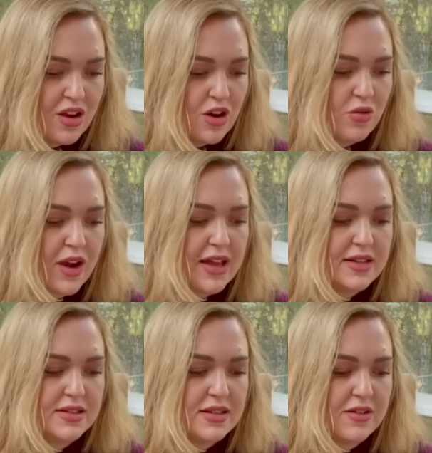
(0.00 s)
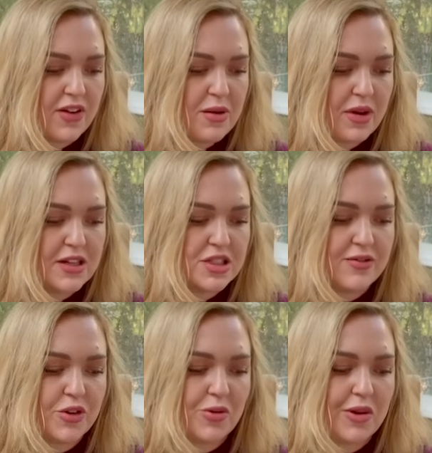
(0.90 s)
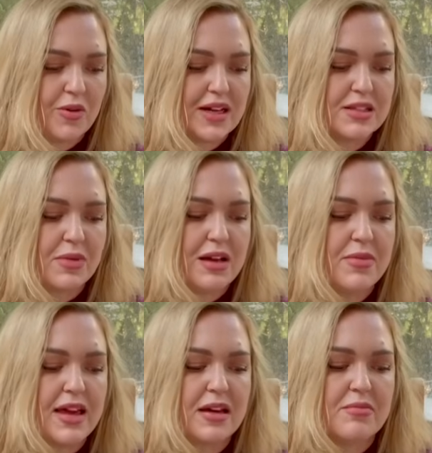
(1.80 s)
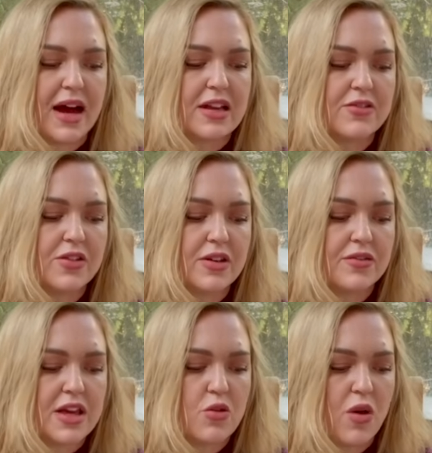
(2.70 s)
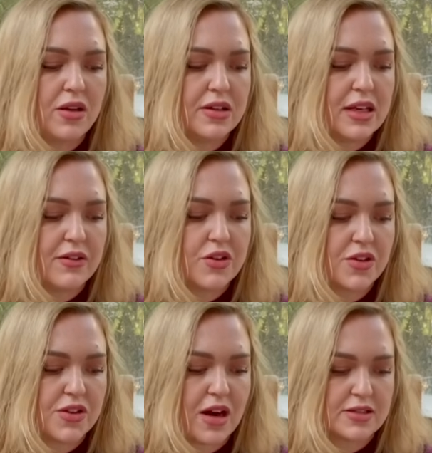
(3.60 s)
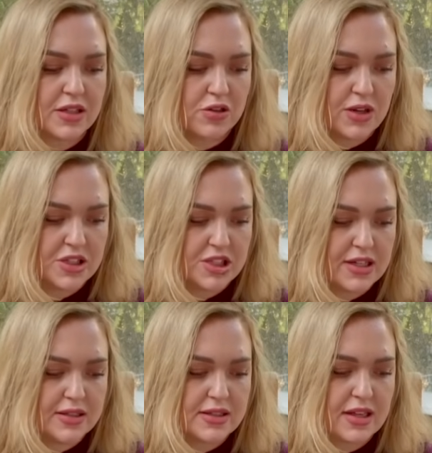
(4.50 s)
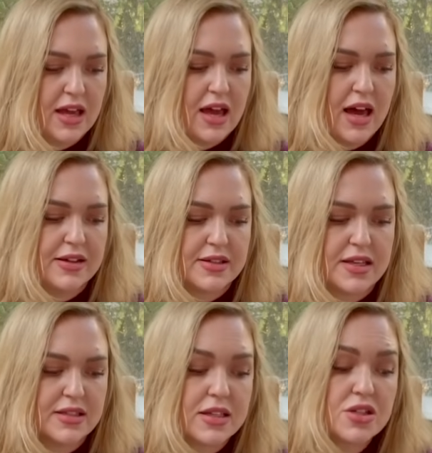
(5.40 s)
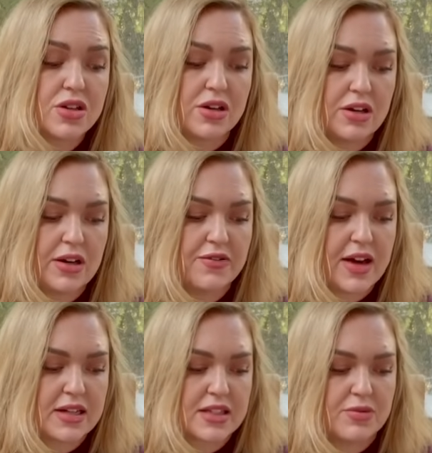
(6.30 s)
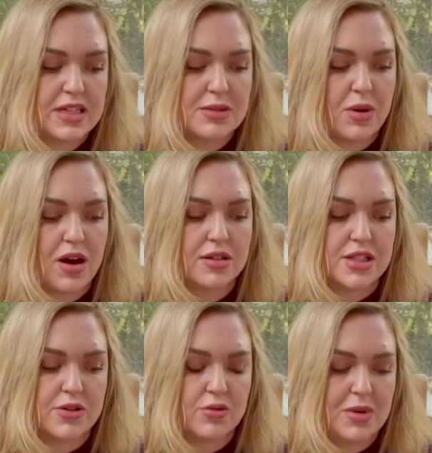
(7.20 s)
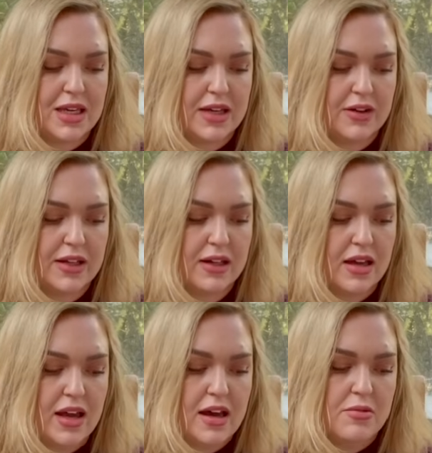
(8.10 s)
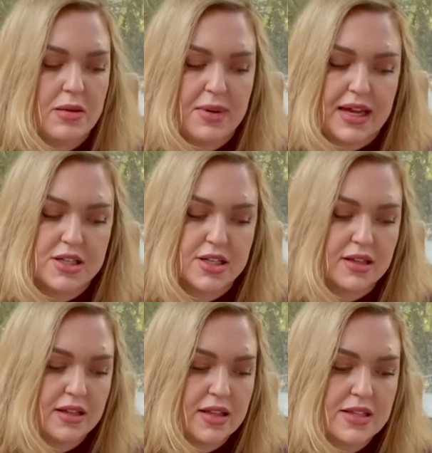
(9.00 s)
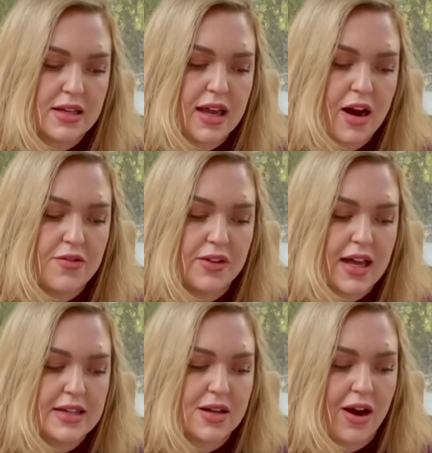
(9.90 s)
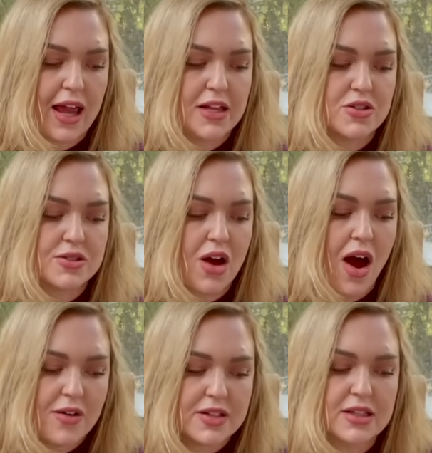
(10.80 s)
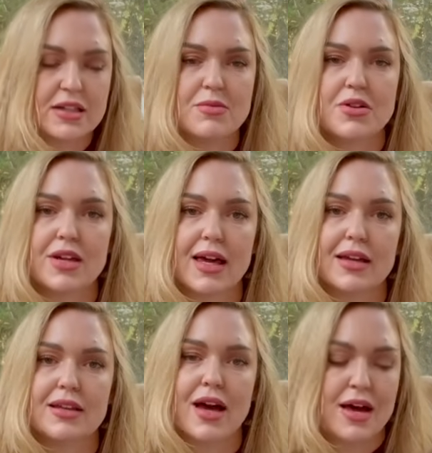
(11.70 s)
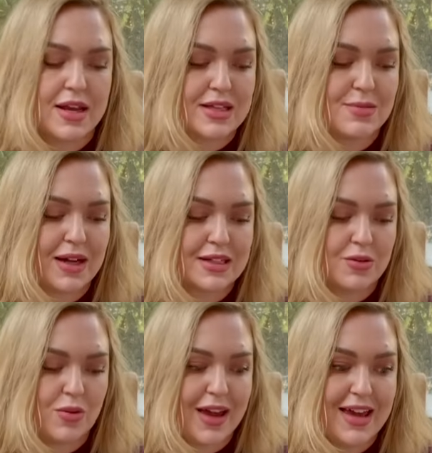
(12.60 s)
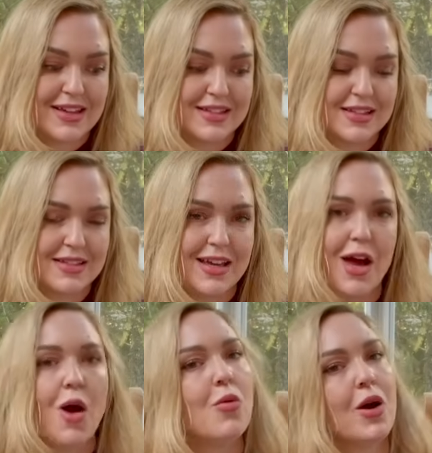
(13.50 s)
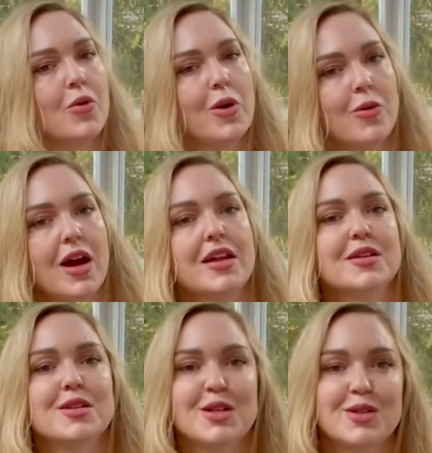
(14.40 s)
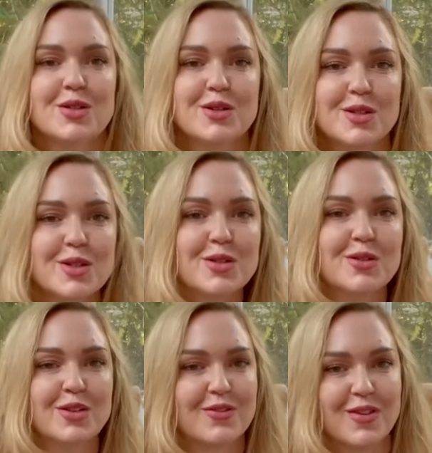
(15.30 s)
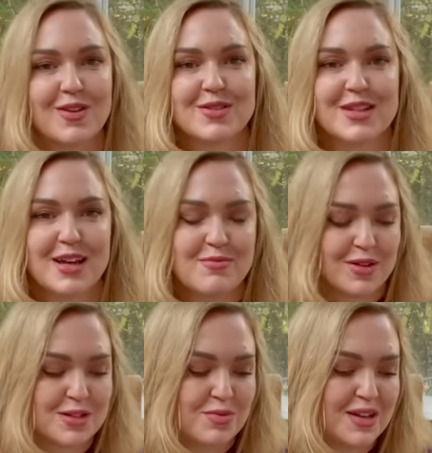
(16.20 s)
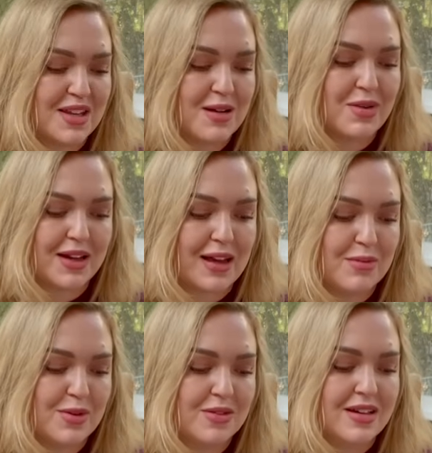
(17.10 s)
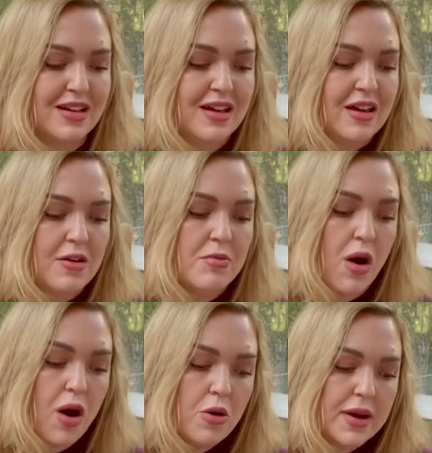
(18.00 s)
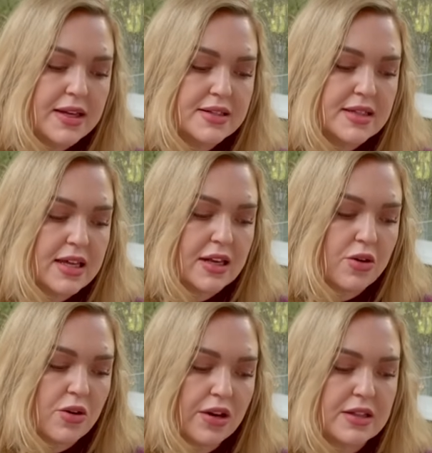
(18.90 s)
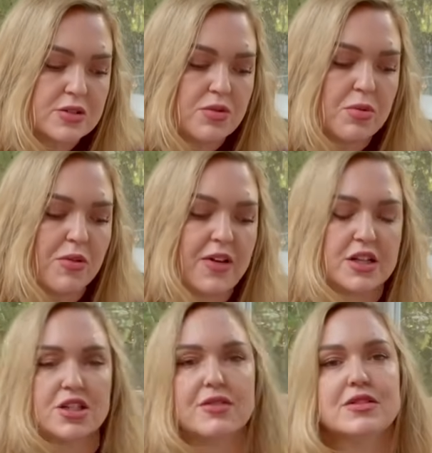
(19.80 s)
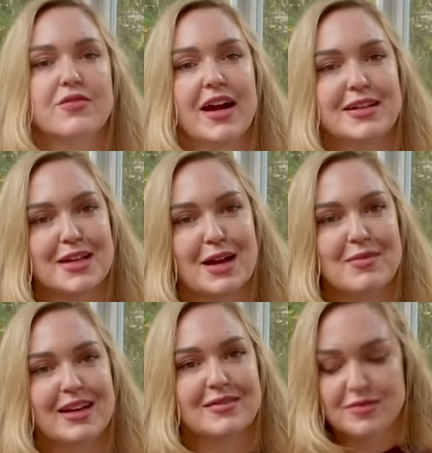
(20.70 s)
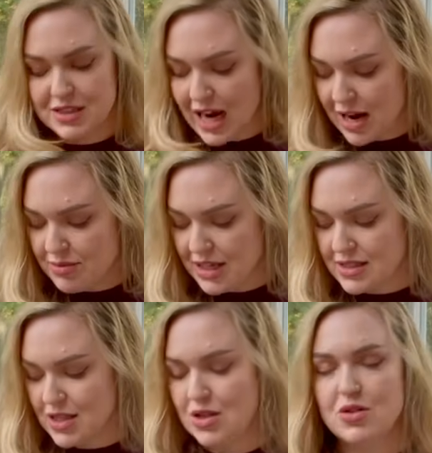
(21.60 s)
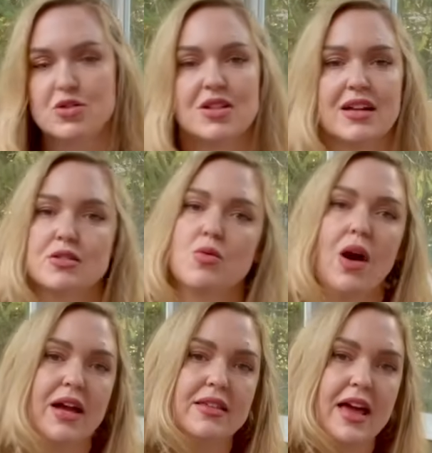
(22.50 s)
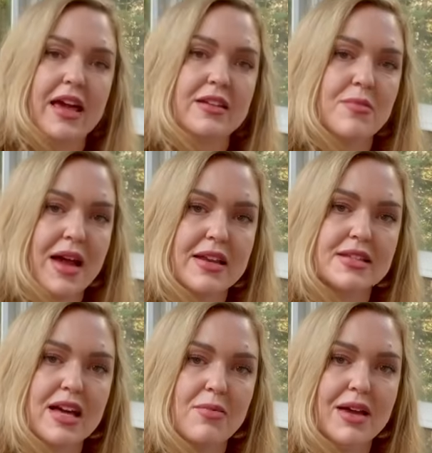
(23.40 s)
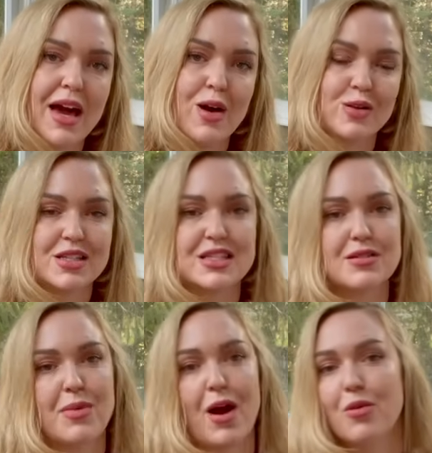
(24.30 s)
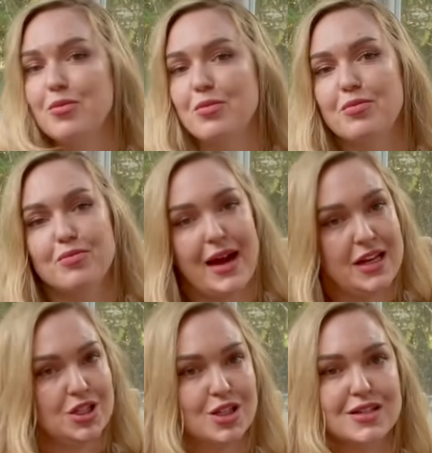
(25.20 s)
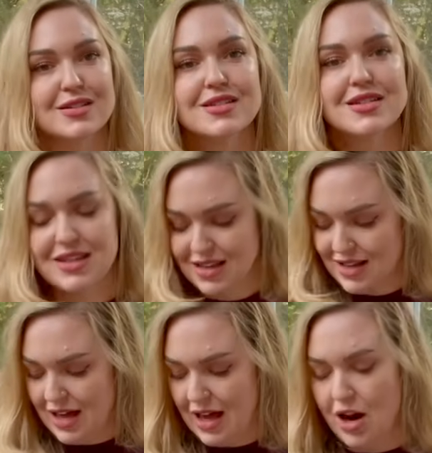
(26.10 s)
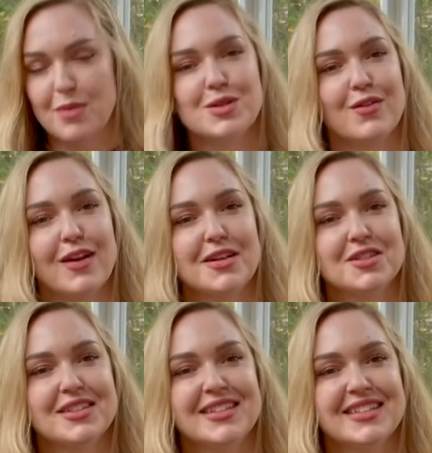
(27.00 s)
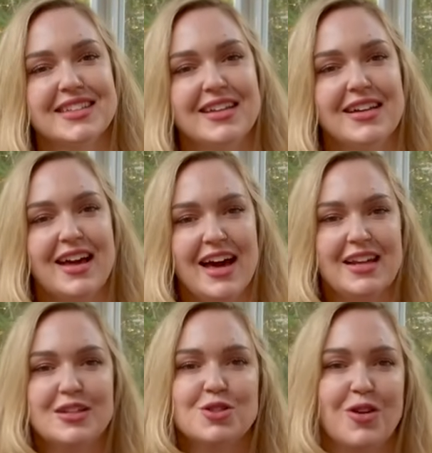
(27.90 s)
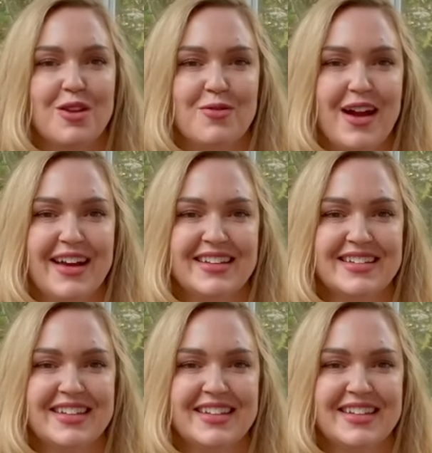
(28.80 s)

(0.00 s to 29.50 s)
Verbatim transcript: Raise the vibration of your request by being mindful of the quality of your thoughts and questions, as this in turn affects the response you will be given. Be patient and listen carefully, as our angels often communicate in unexpected ways. 111, 222, look for those numbers, play the number game, boo. But always in accordance with the perfection of divine timing. Timing is huge. That's why the Hanged Man is coming out. This is about patience and observation, and enjoy the ride.